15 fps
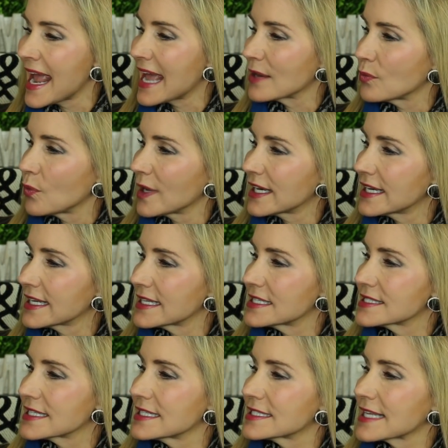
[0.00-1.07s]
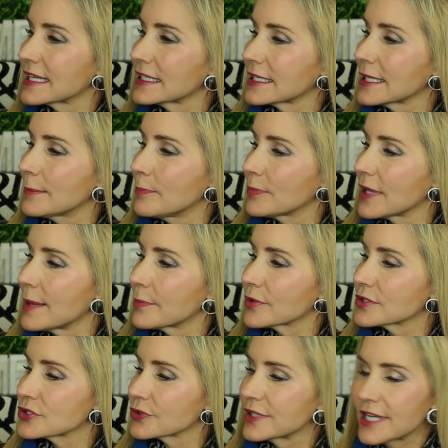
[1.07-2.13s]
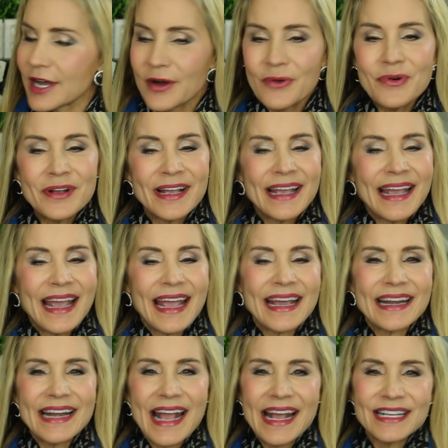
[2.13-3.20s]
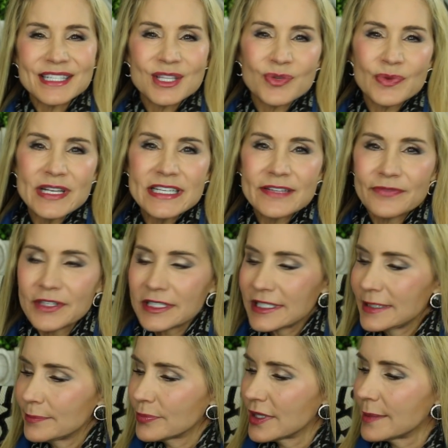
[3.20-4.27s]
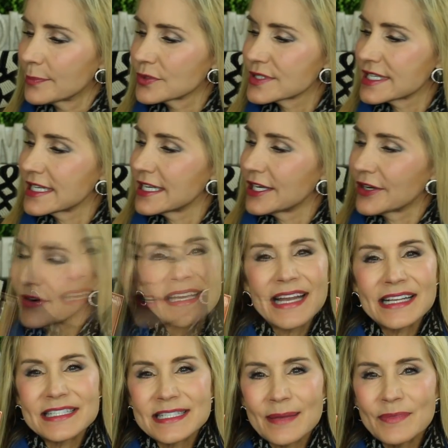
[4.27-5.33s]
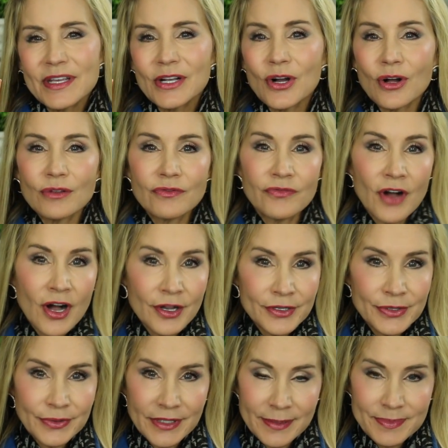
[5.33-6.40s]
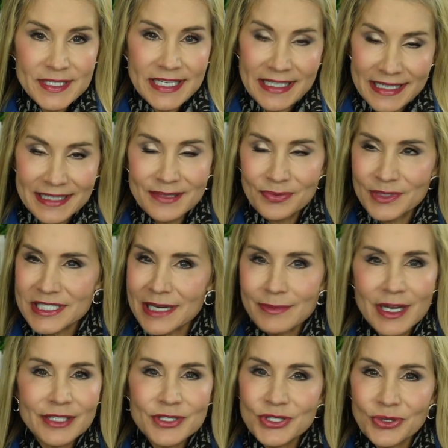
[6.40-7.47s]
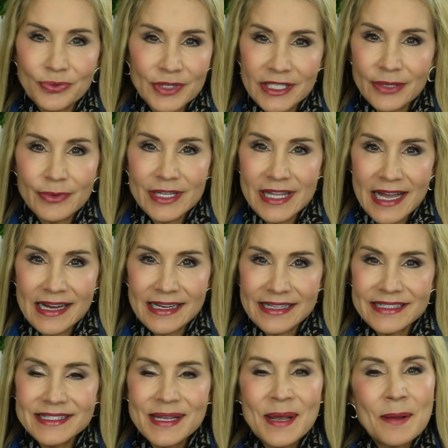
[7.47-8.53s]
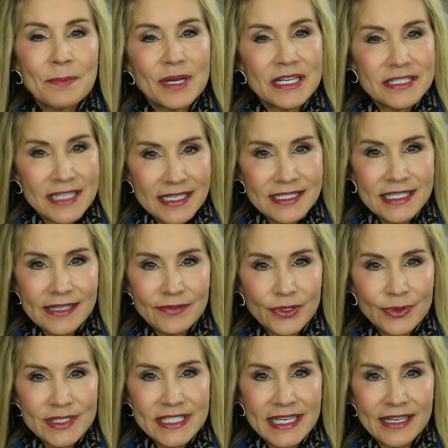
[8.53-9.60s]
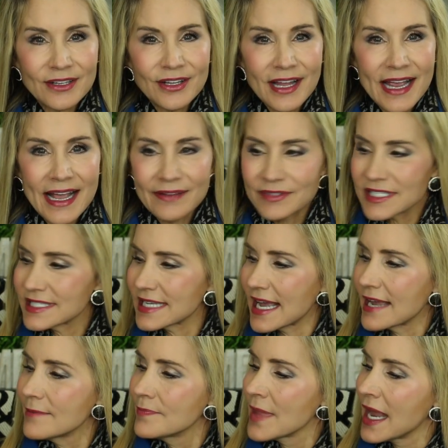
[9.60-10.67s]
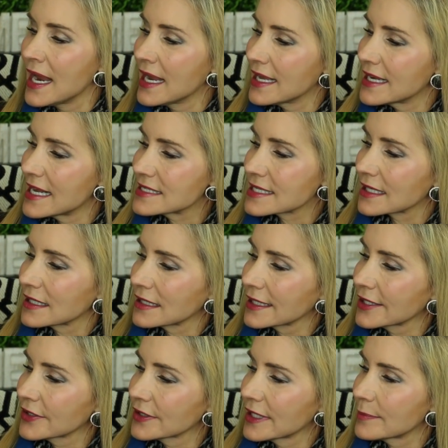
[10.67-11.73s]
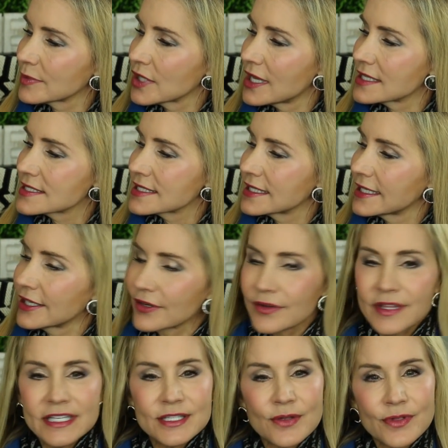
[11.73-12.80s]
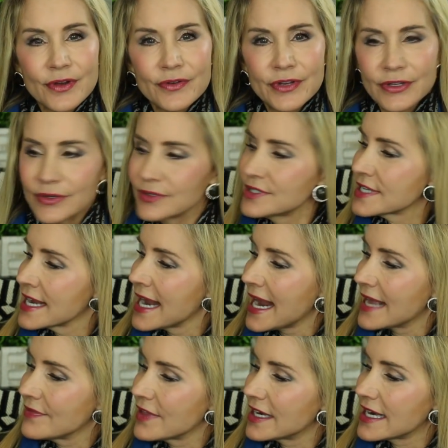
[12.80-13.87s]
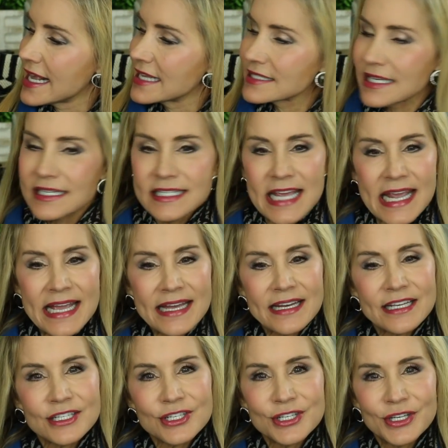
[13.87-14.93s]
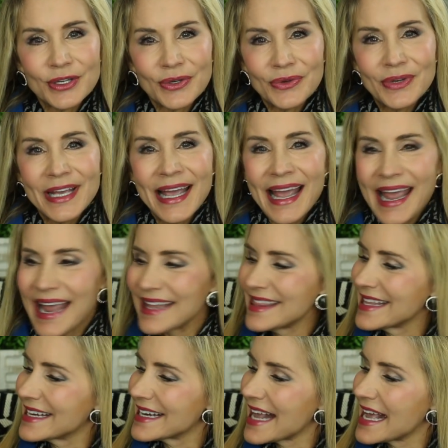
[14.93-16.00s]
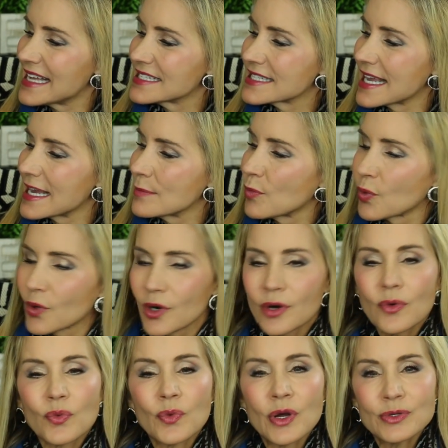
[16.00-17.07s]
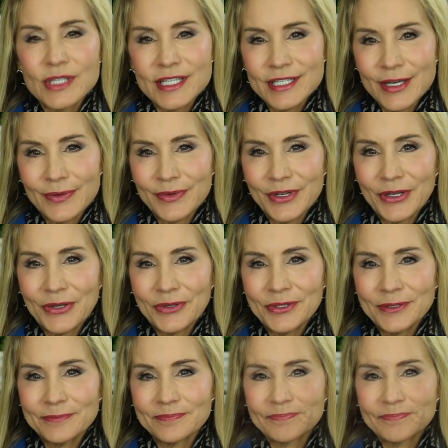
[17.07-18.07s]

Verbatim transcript: And what it is, it's a lip plumper trio and it has three different lip plumpers in here. It has something called Volulips in it, which I'm not sure really what that is, but it does give you a tingle, I have to say. It has a clear lip gloss in here. These are their nudes. And then it has a tannish nude, and then it has a more rosy tone nude.